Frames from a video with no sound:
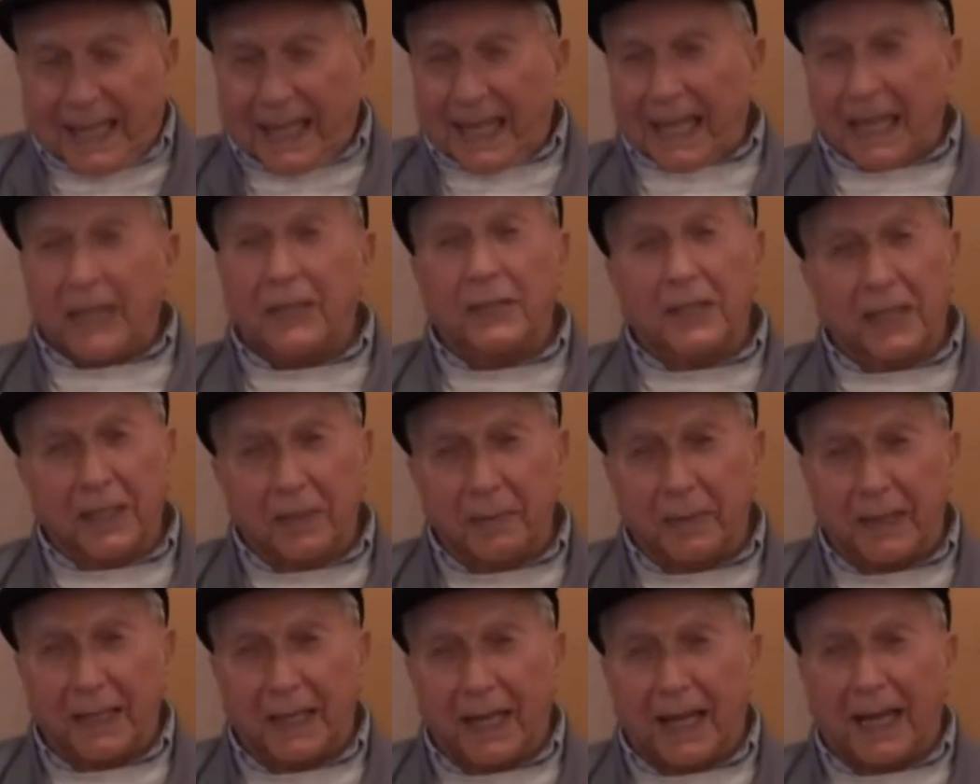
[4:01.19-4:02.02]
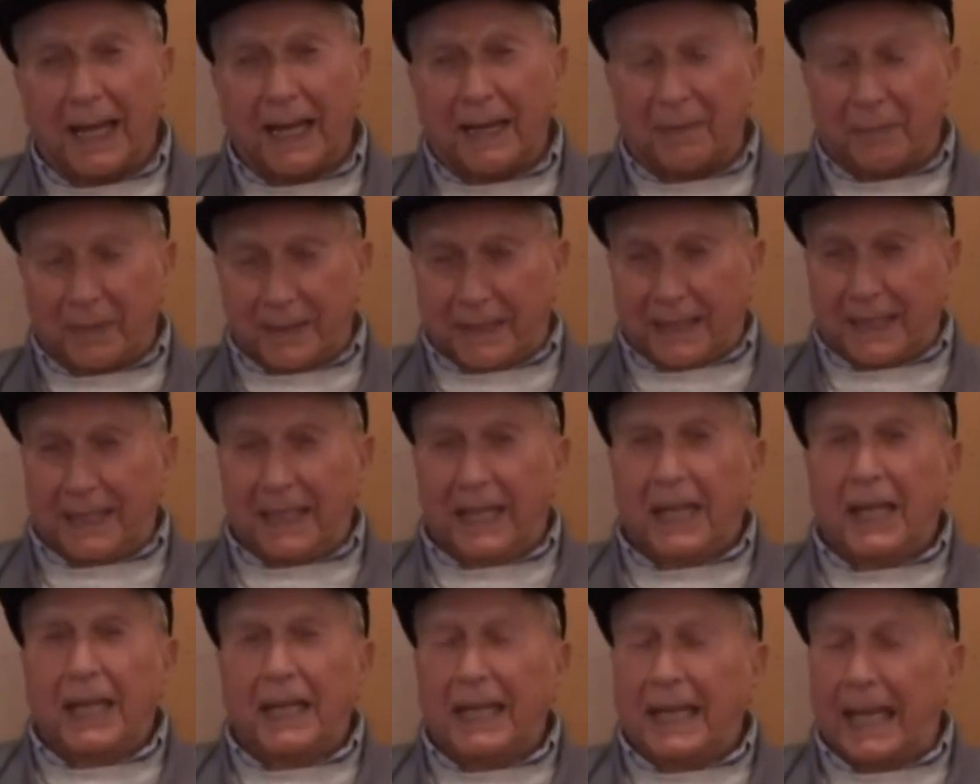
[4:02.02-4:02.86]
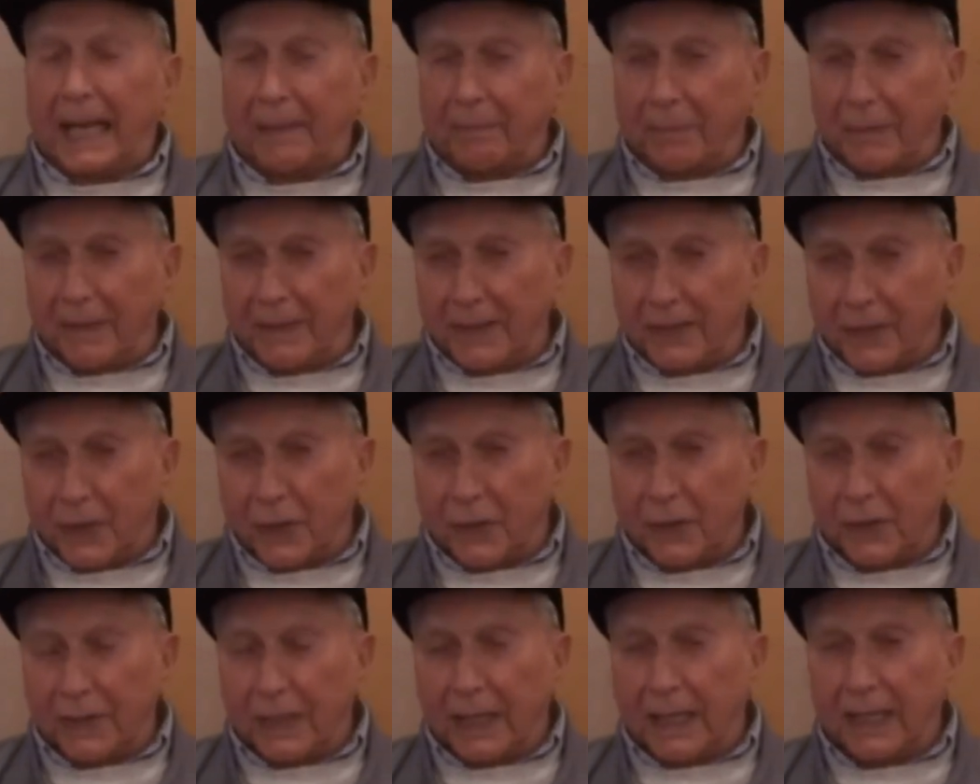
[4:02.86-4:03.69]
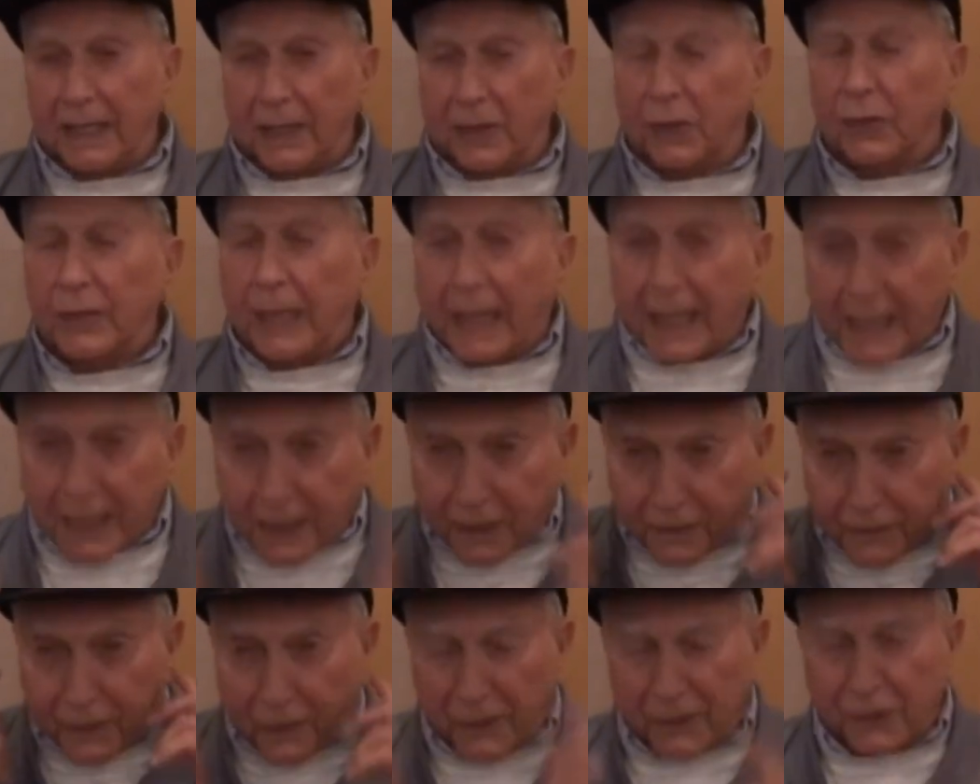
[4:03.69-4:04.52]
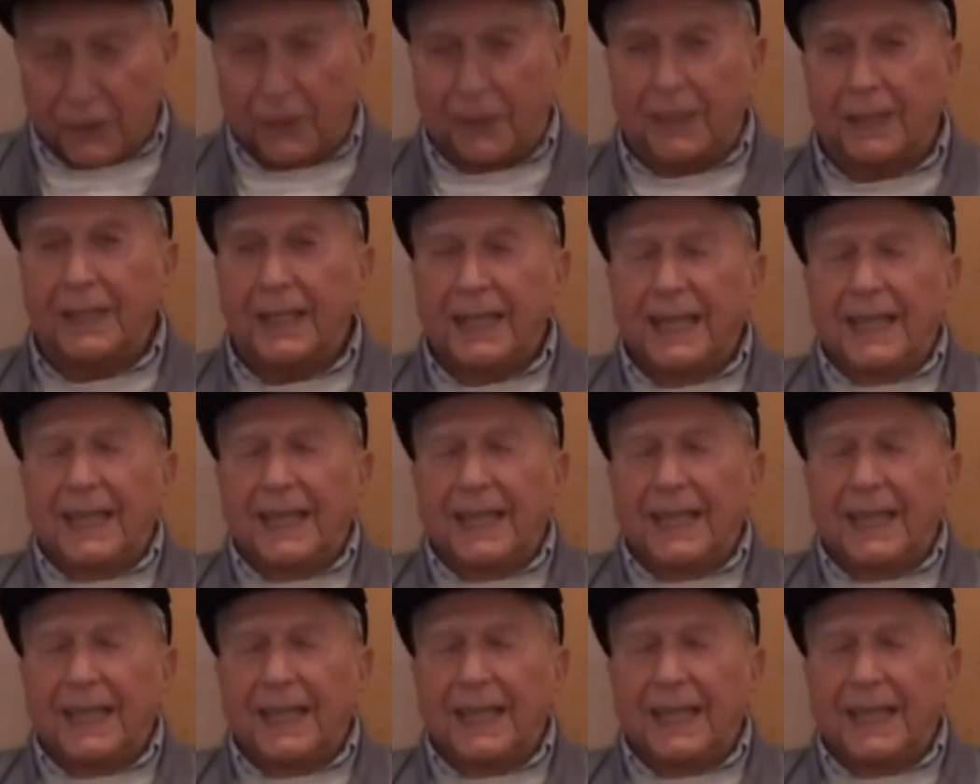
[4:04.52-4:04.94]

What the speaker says: He's a little bit high, but then Captain called down, because I had earphones on.